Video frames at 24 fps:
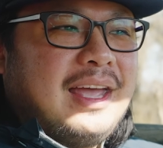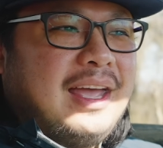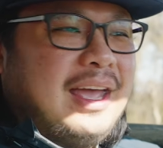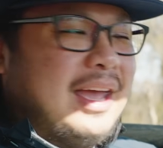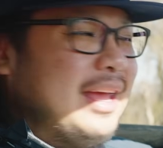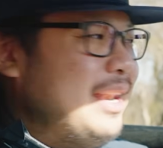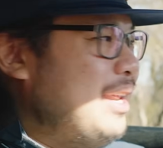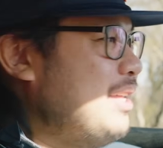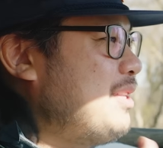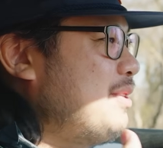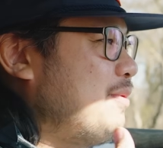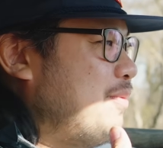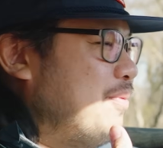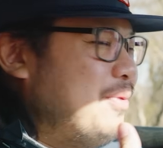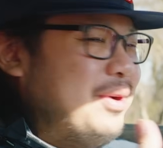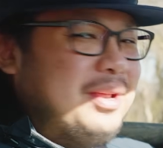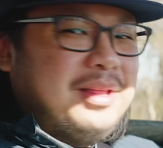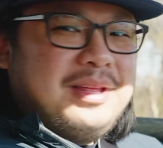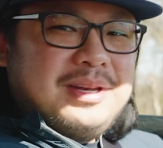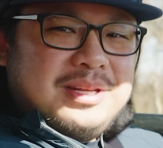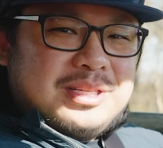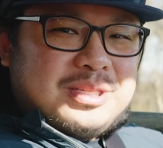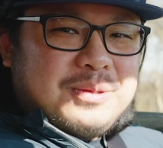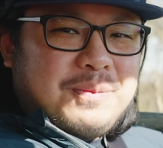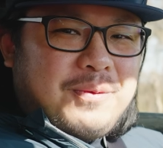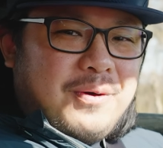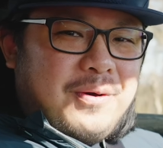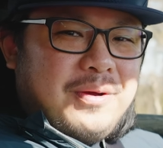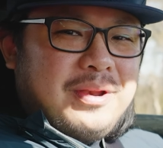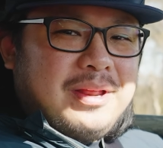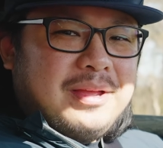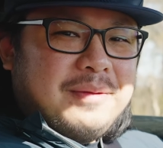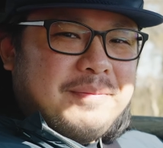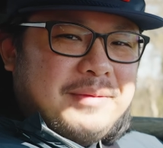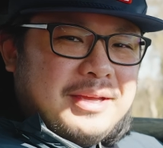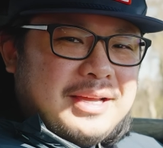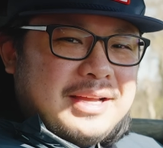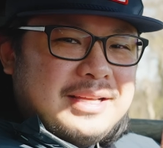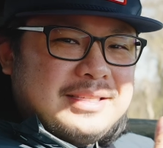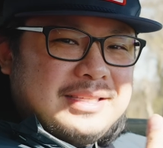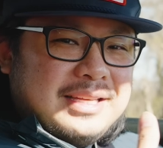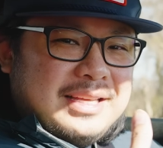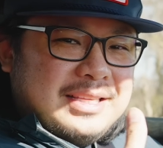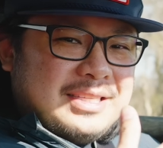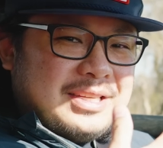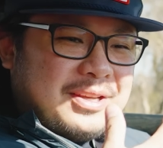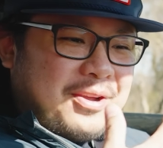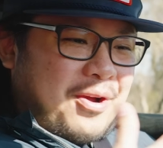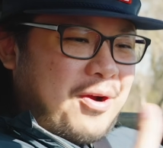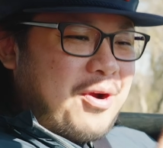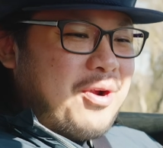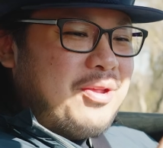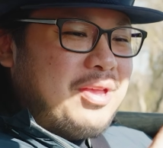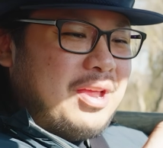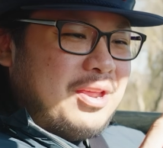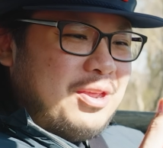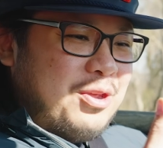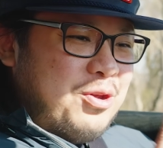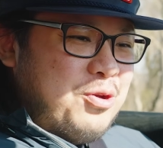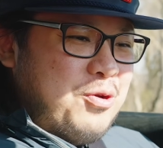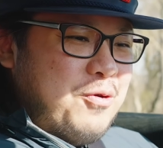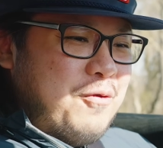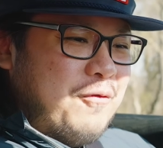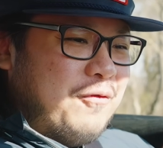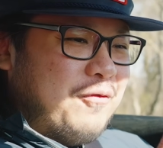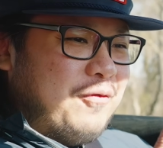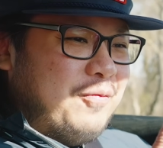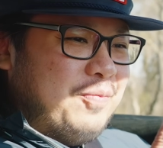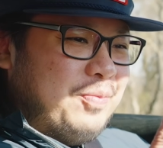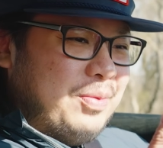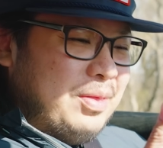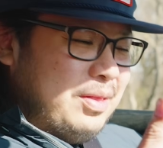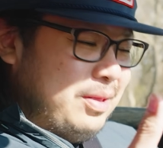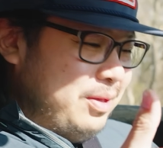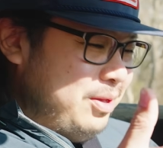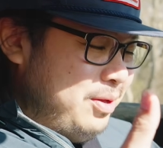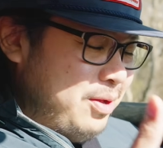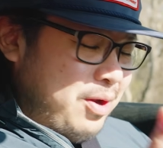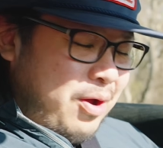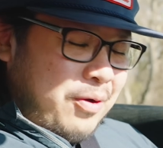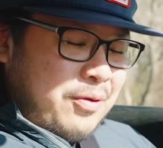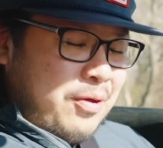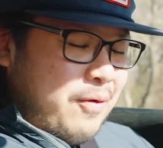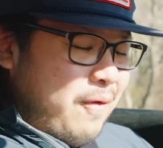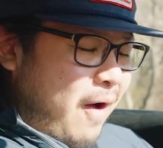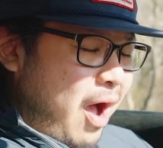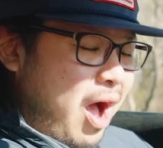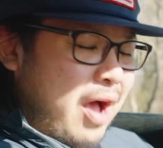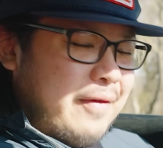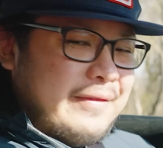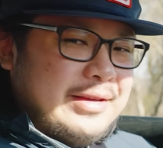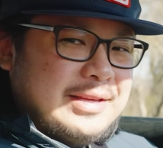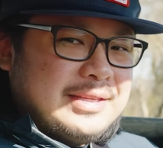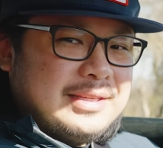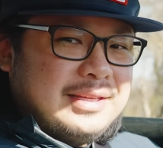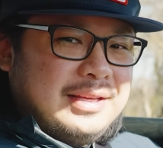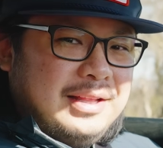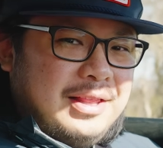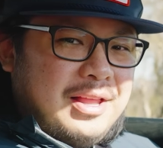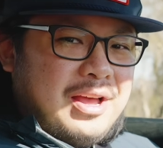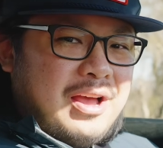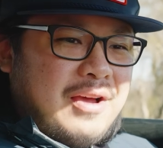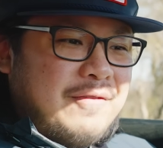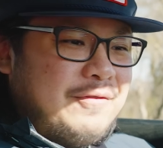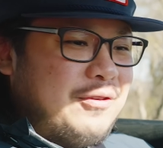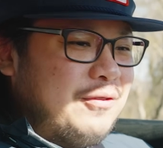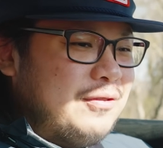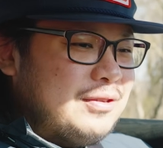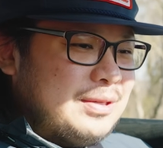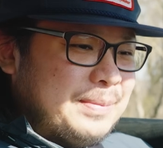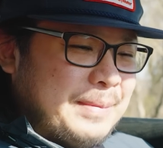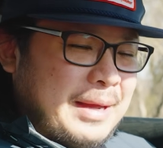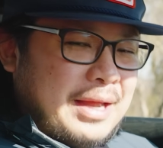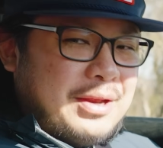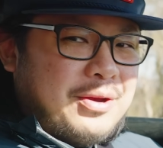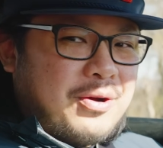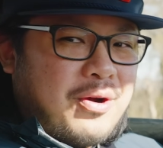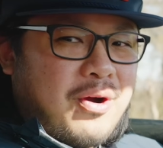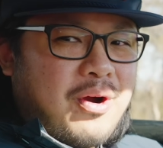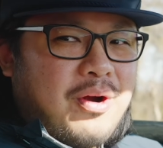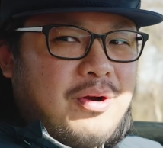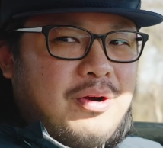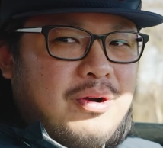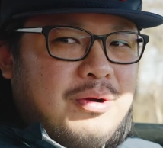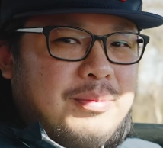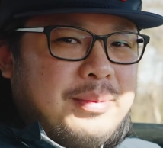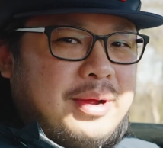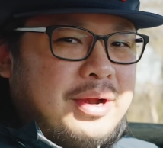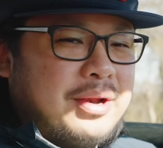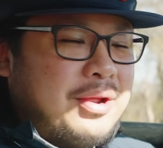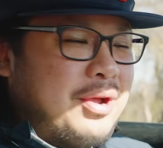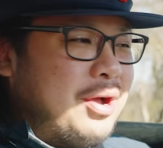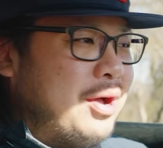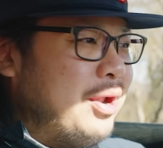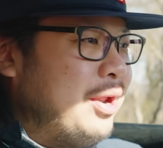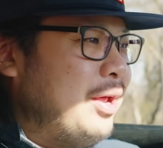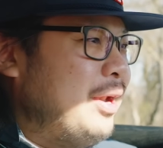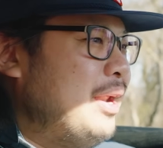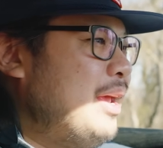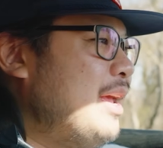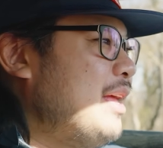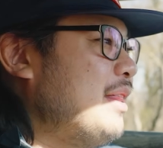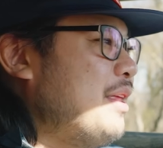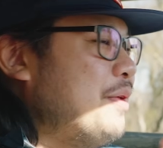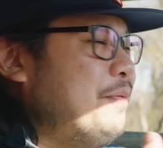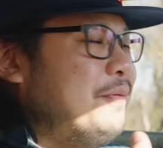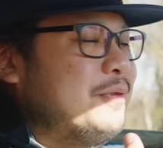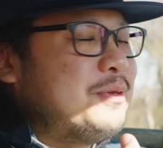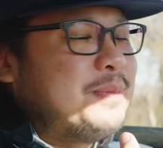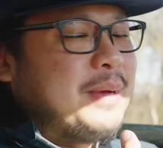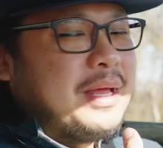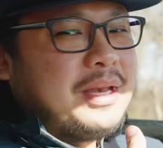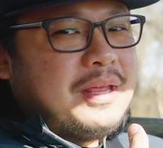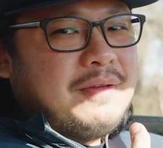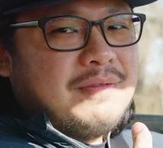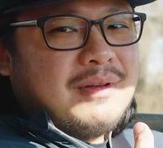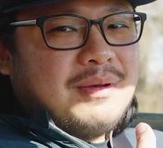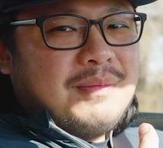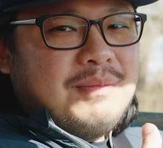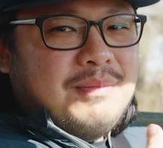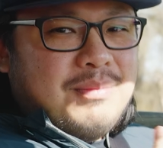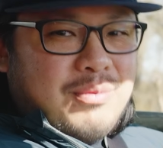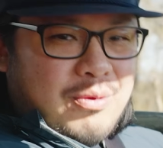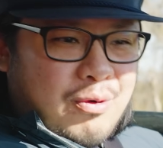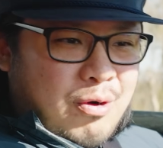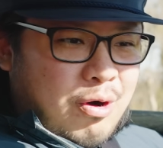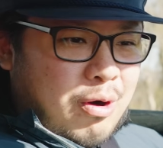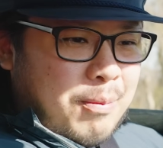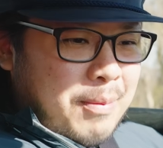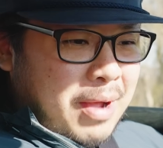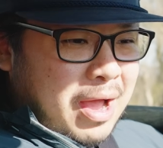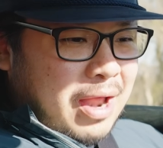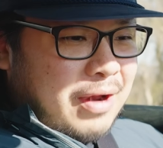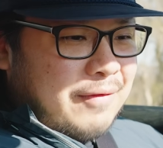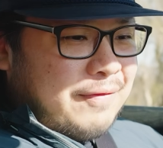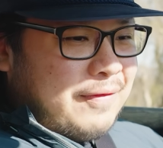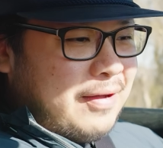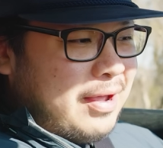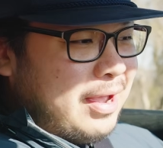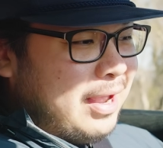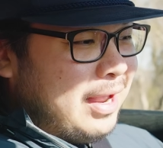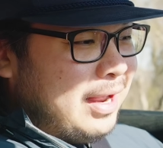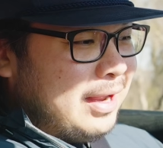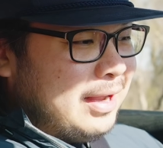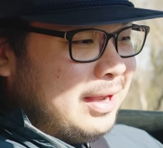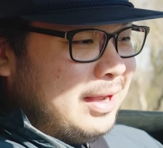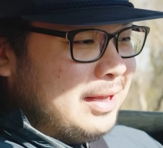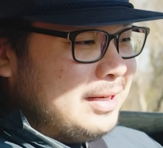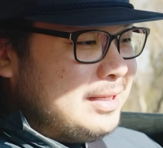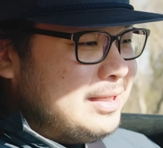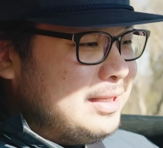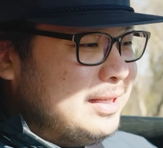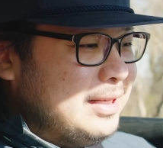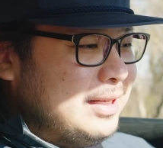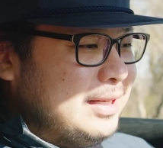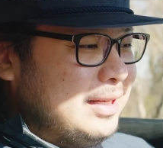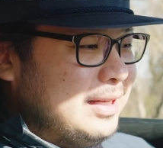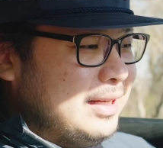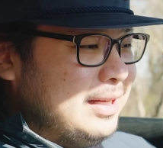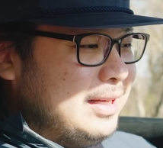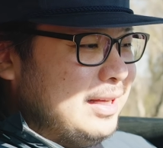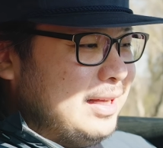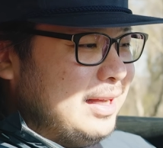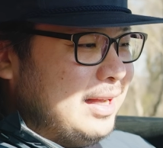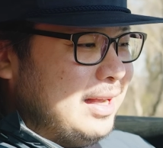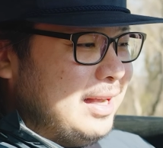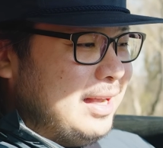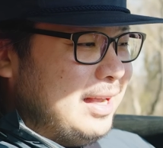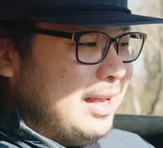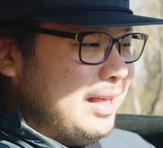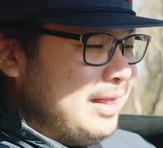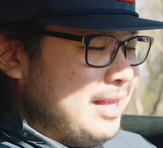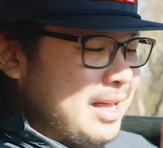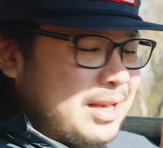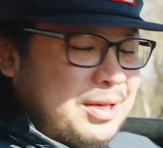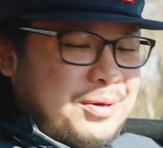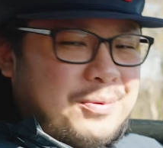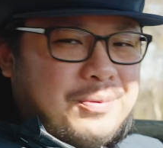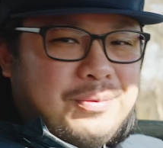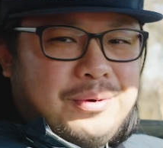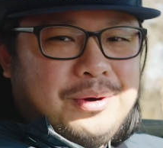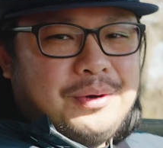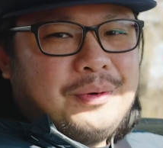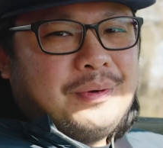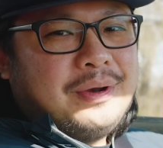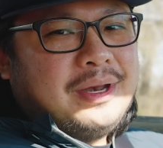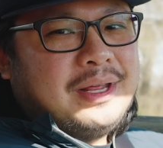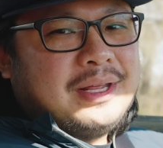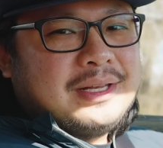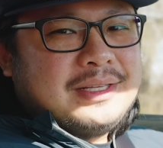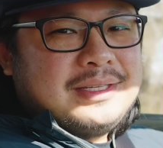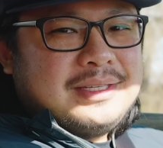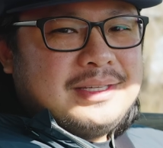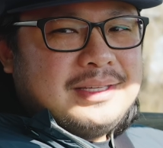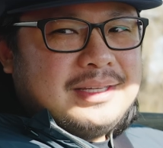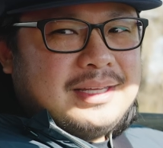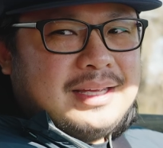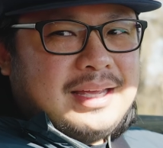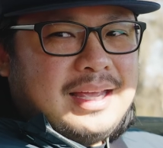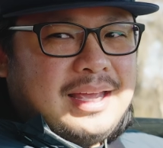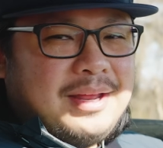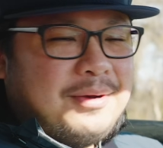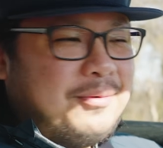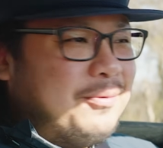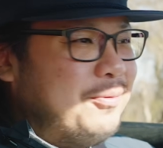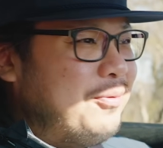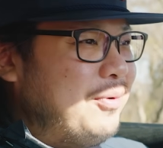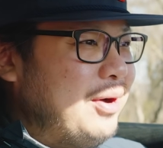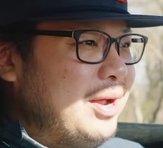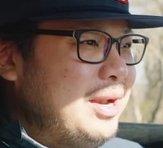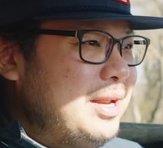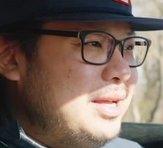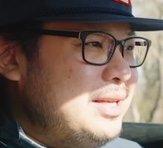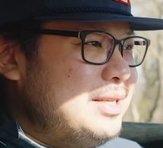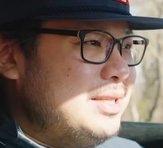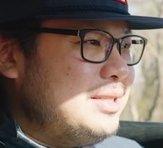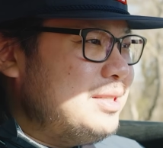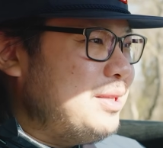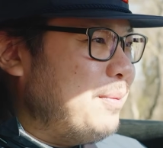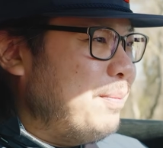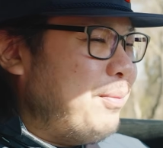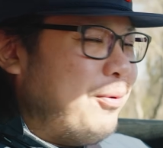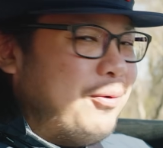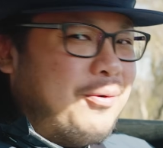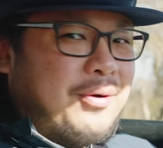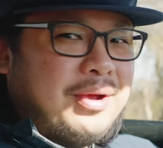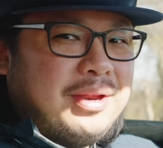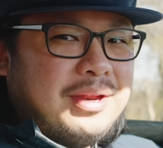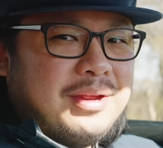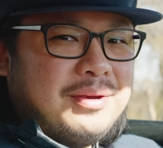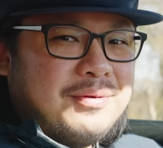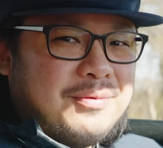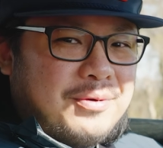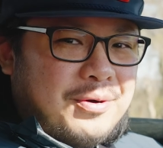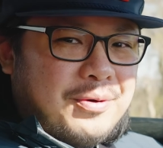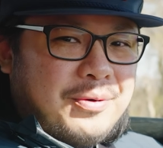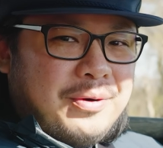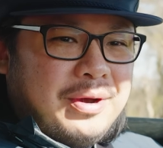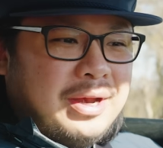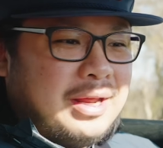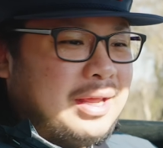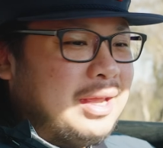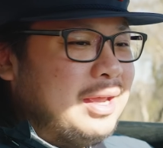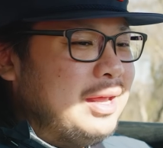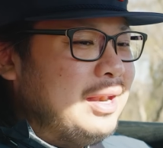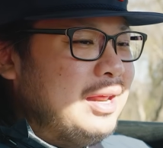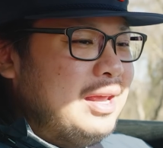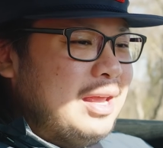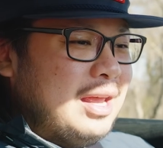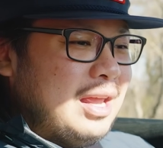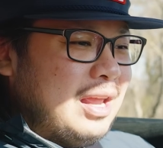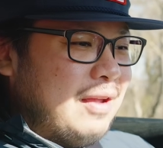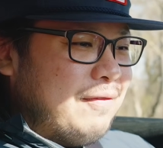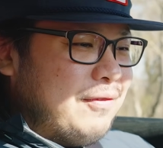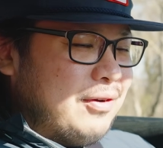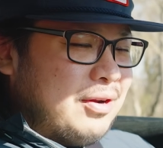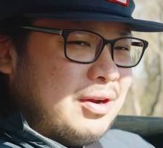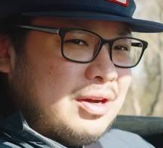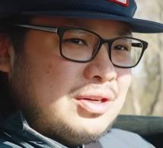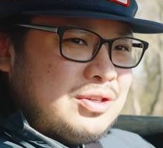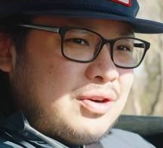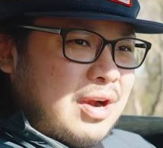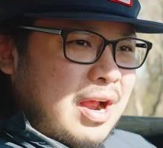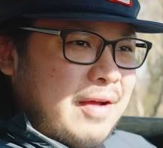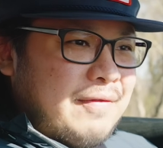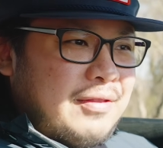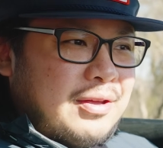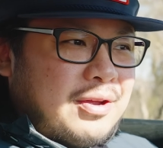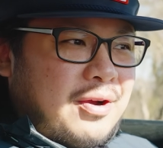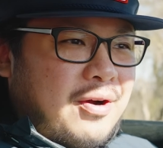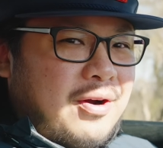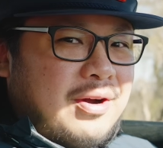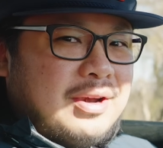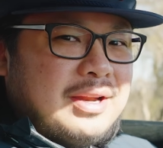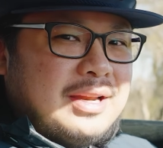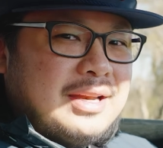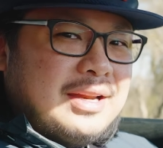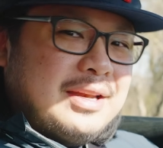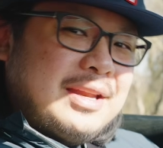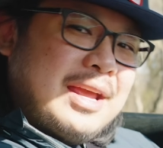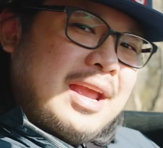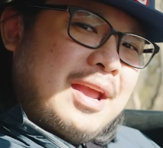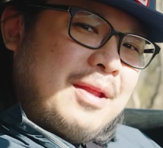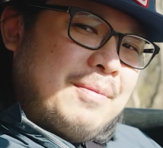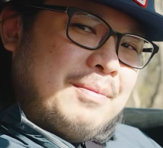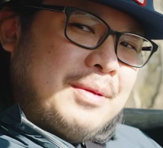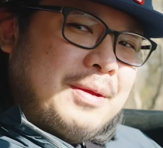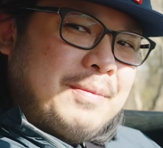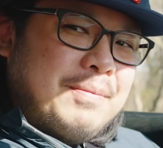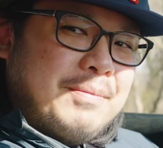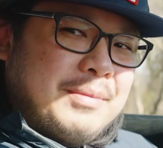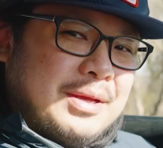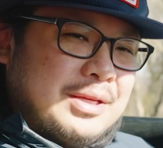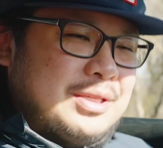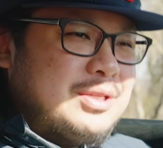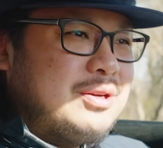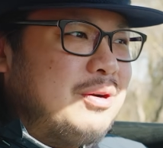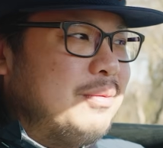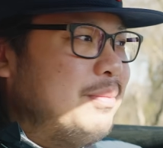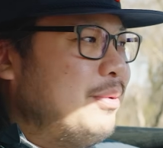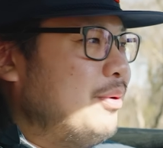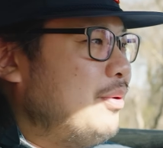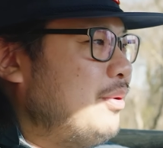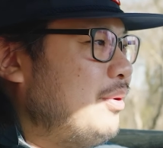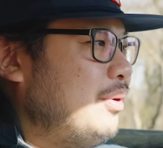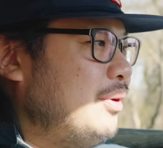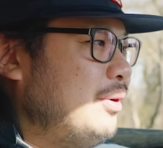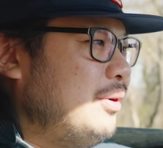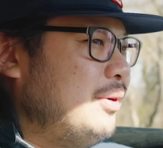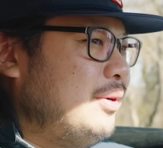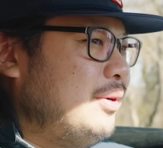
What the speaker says: and it's really disappointing, because it's a car that you obviously love, you've spent your hard-earned money on it, and you've spent even more modifying it, and then you ruin it. And what is the point in ruining it? If you're going to drive the car day to day and be miserable,